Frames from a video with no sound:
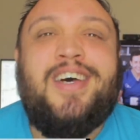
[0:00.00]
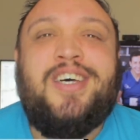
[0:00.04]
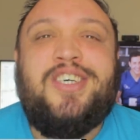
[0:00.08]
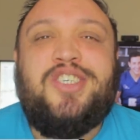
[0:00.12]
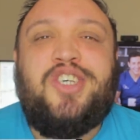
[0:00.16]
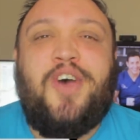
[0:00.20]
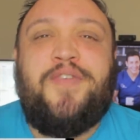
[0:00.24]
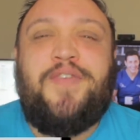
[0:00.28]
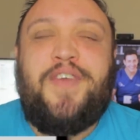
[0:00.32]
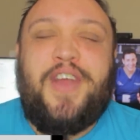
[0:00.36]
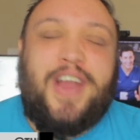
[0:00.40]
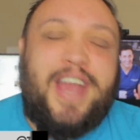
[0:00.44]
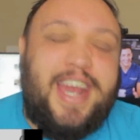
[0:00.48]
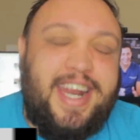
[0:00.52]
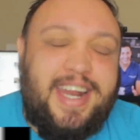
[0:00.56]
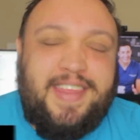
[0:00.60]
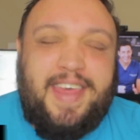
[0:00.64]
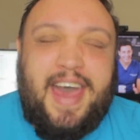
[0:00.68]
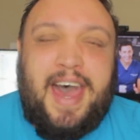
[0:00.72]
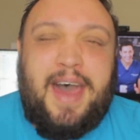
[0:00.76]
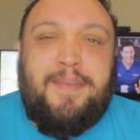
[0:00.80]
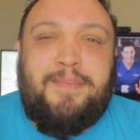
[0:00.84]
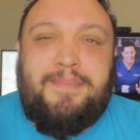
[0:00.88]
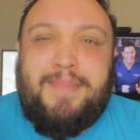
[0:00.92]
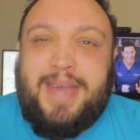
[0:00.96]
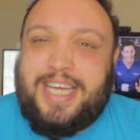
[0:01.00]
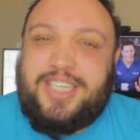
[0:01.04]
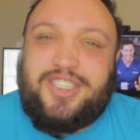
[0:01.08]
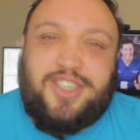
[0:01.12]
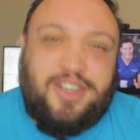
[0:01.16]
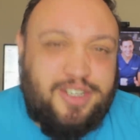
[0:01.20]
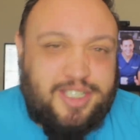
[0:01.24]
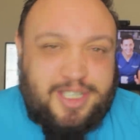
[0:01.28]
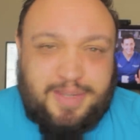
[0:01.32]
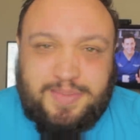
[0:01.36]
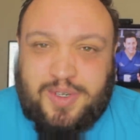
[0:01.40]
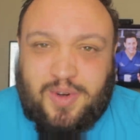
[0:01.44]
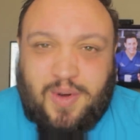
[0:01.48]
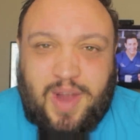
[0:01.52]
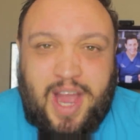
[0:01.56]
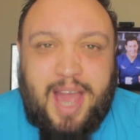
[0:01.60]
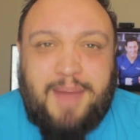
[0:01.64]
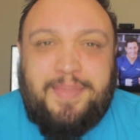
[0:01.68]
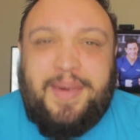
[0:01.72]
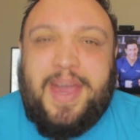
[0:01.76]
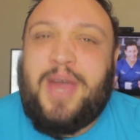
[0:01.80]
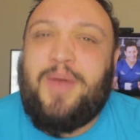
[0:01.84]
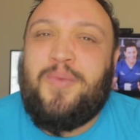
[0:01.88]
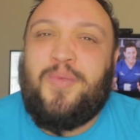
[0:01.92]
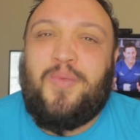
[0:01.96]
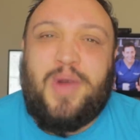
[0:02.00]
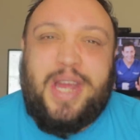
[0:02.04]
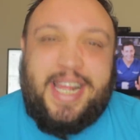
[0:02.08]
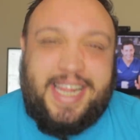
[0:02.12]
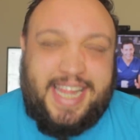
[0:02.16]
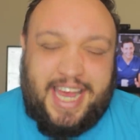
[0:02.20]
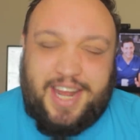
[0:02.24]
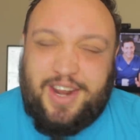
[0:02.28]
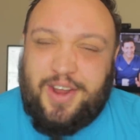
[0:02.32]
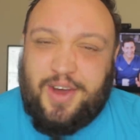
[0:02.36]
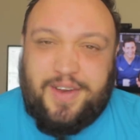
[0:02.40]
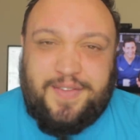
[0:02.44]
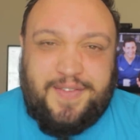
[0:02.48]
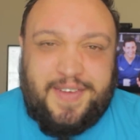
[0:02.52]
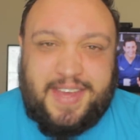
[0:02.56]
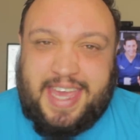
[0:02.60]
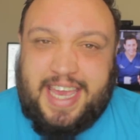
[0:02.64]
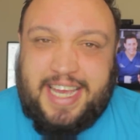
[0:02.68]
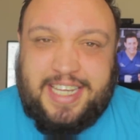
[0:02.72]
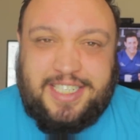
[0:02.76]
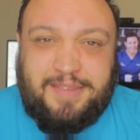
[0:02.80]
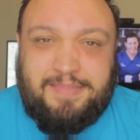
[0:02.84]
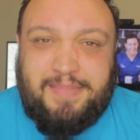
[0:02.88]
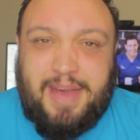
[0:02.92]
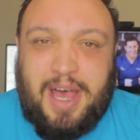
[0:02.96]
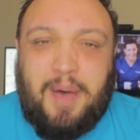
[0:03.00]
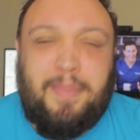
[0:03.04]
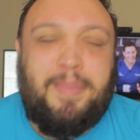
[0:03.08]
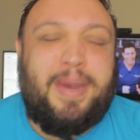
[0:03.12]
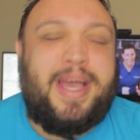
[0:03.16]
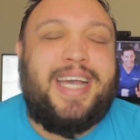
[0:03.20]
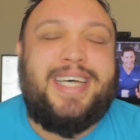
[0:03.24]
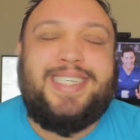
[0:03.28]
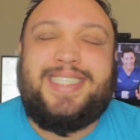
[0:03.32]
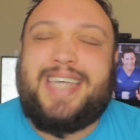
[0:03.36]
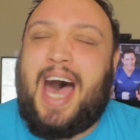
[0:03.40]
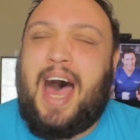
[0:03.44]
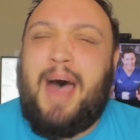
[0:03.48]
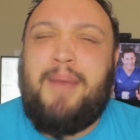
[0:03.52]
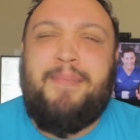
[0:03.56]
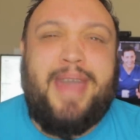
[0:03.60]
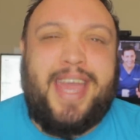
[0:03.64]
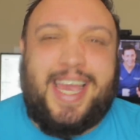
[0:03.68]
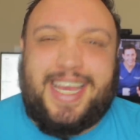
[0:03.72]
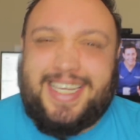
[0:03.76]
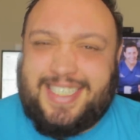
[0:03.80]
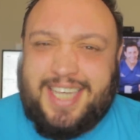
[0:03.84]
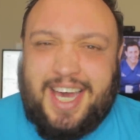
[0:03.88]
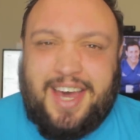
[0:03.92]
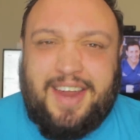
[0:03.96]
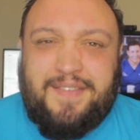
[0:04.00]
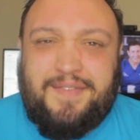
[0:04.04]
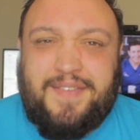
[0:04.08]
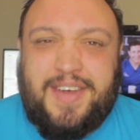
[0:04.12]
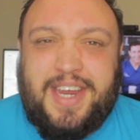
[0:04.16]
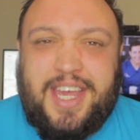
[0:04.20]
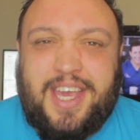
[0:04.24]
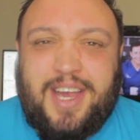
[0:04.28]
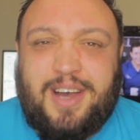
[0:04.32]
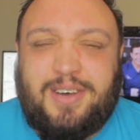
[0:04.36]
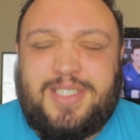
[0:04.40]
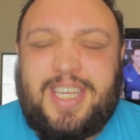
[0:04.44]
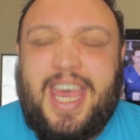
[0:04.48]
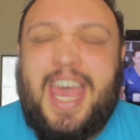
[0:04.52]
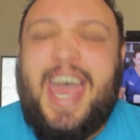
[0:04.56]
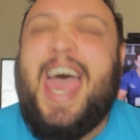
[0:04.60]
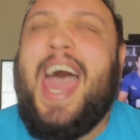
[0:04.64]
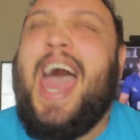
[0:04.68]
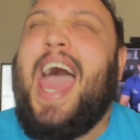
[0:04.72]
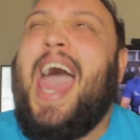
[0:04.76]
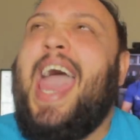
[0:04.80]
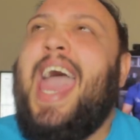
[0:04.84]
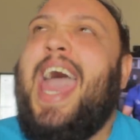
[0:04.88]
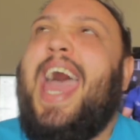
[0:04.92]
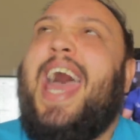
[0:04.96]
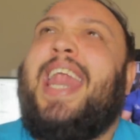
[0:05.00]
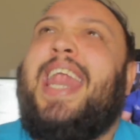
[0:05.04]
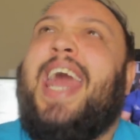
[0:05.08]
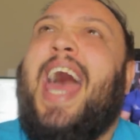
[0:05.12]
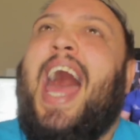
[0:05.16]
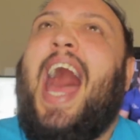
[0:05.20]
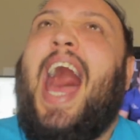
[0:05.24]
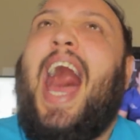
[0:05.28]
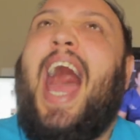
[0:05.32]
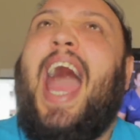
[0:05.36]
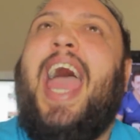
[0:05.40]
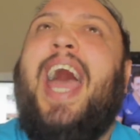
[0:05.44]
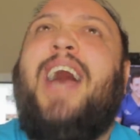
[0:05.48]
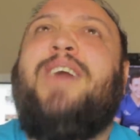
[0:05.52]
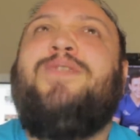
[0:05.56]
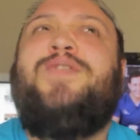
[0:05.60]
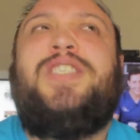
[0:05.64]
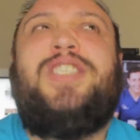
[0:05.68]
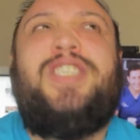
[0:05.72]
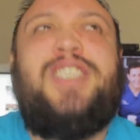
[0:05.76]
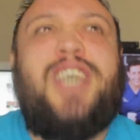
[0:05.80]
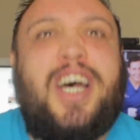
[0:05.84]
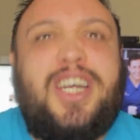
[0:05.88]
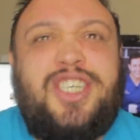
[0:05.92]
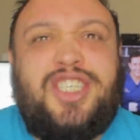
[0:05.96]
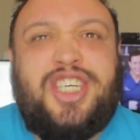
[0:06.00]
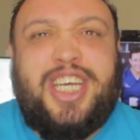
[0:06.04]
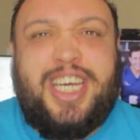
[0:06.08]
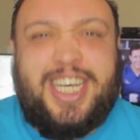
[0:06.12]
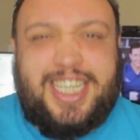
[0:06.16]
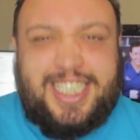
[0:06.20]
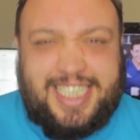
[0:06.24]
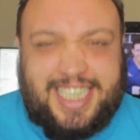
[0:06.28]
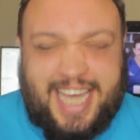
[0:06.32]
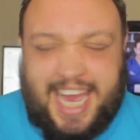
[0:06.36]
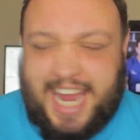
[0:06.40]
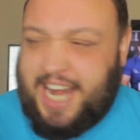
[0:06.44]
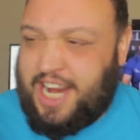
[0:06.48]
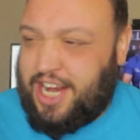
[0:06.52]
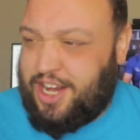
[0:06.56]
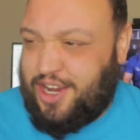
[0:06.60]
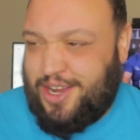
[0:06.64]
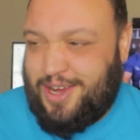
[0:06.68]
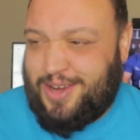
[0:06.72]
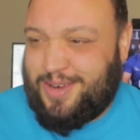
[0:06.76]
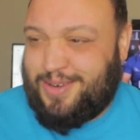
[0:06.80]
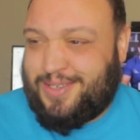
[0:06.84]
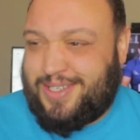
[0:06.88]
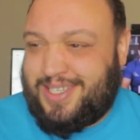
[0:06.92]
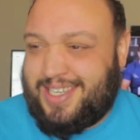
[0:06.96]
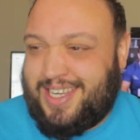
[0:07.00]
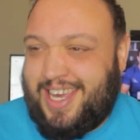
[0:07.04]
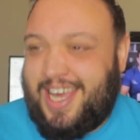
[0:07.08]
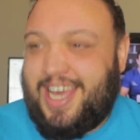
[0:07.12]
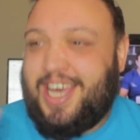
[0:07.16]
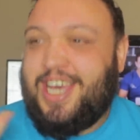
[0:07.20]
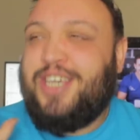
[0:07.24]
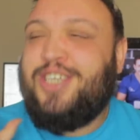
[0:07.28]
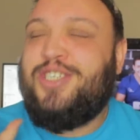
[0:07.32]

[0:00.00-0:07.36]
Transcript: So if you're into that, make sure you subscribe and ring that notification bell, because I make a ton of videos, and I have such exciting news.